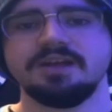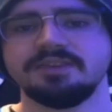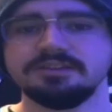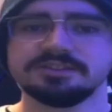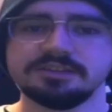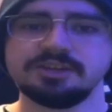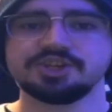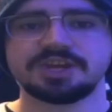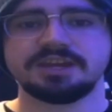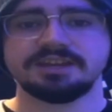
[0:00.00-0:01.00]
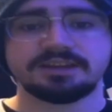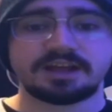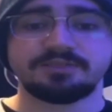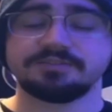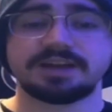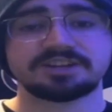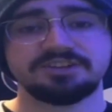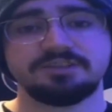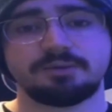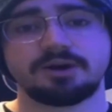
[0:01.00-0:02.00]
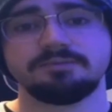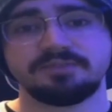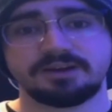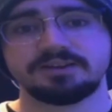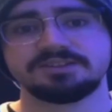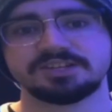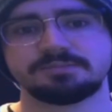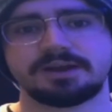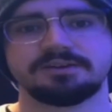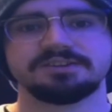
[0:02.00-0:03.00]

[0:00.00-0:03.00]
they looked a little shaken, and I thought that actually the bottom the